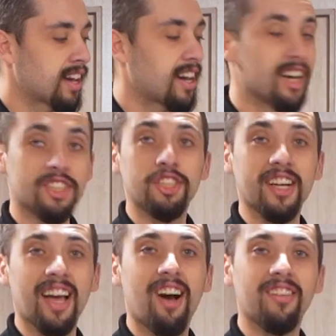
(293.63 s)
Guys,
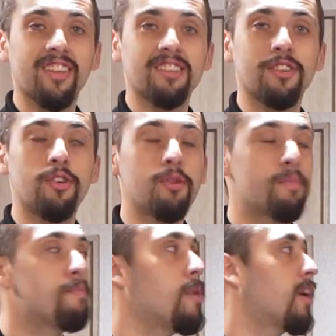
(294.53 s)
check out this
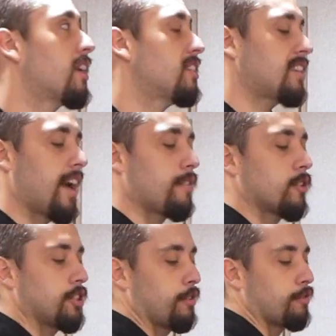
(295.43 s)
humongous
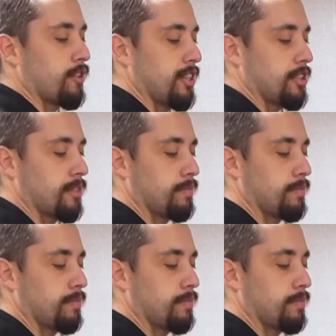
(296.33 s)
Everchill fridge.